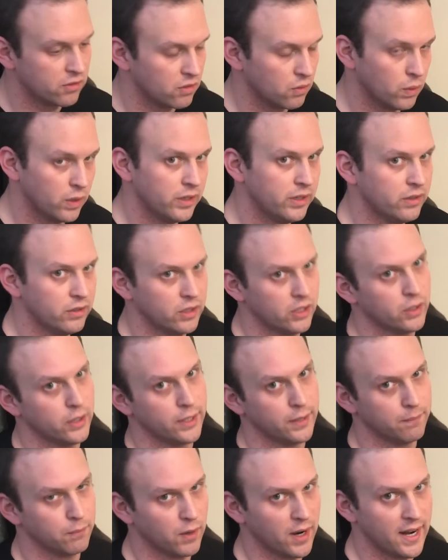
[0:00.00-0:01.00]
So what you're
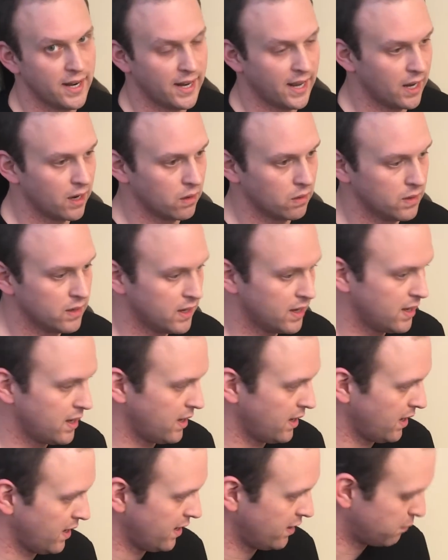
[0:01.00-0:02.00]
doing right now
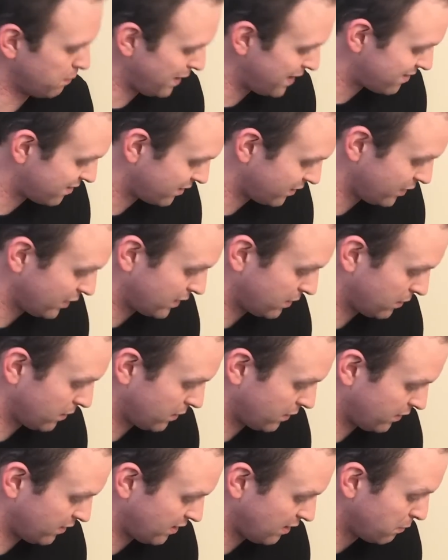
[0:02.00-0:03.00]
is basically
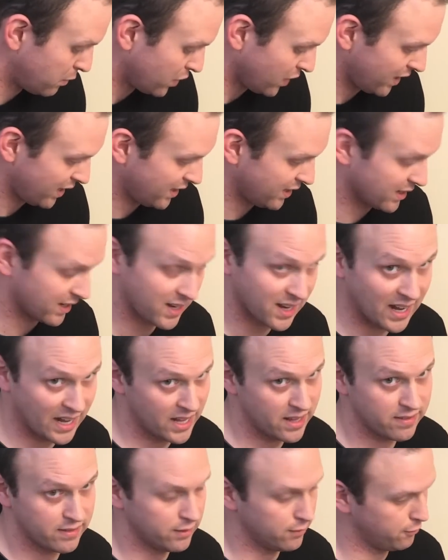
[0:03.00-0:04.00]
simulating a
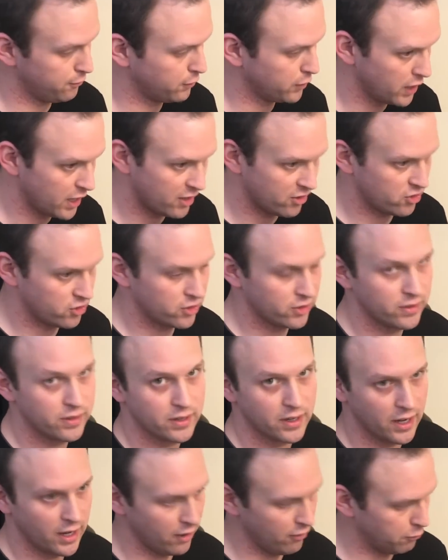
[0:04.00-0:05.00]
constant flush
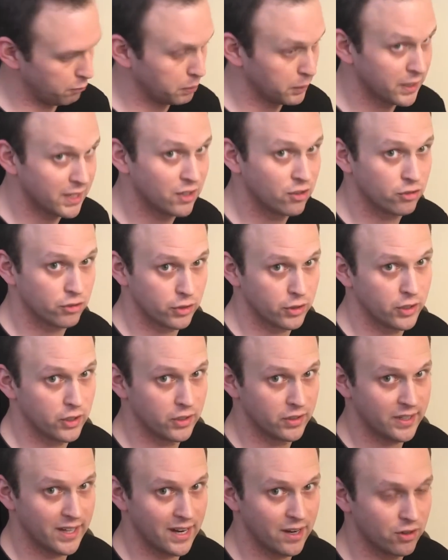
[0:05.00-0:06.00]
of bleach through your
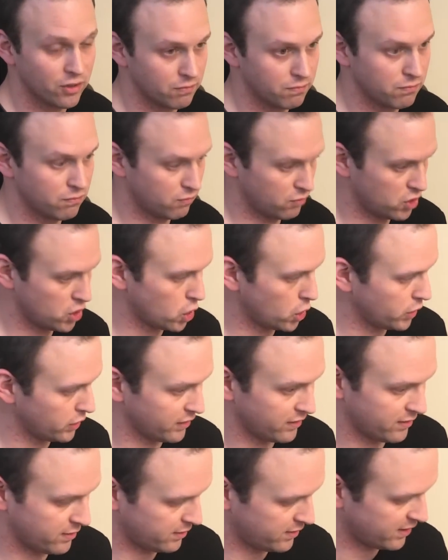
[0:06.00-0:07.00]
entire
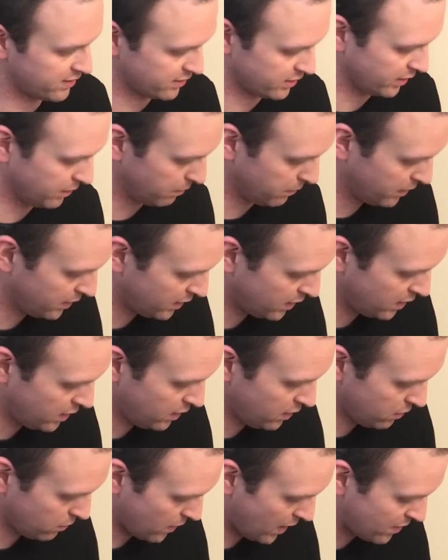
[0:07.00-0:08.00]
toilet system.
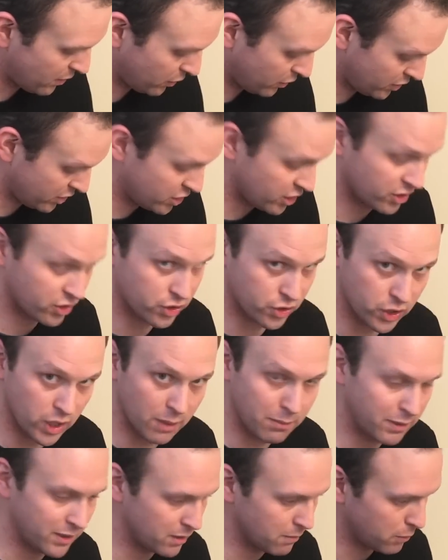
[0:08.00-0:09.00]
Rather than just
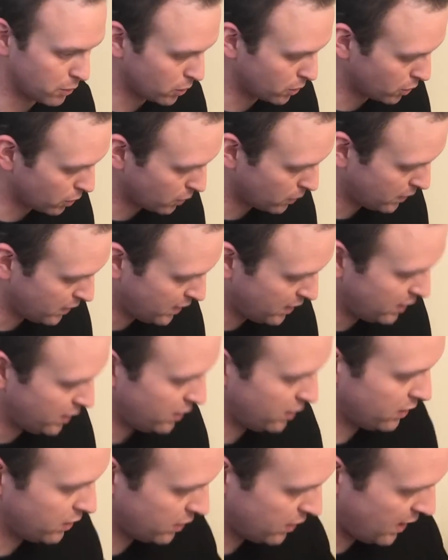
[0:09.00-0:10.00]
scrubbing the bowl,
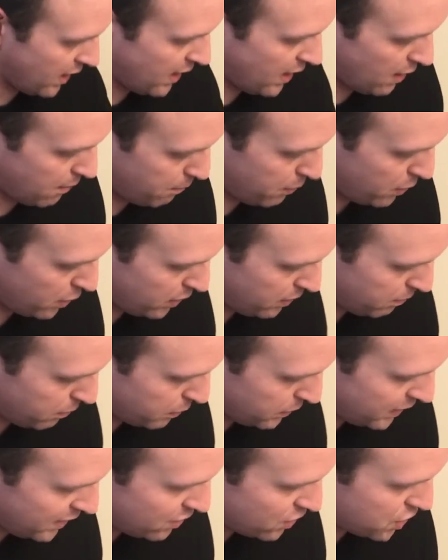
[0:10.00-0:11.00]
putting
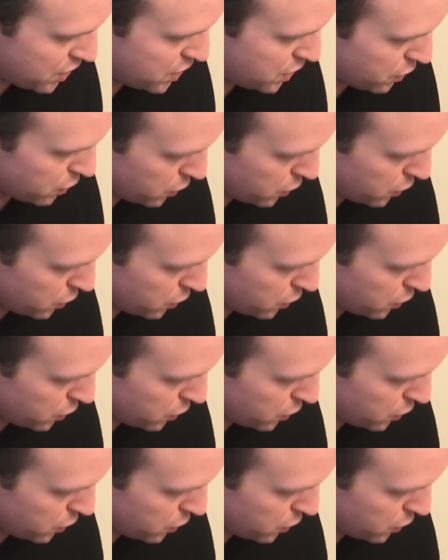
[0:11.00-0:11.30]
bleach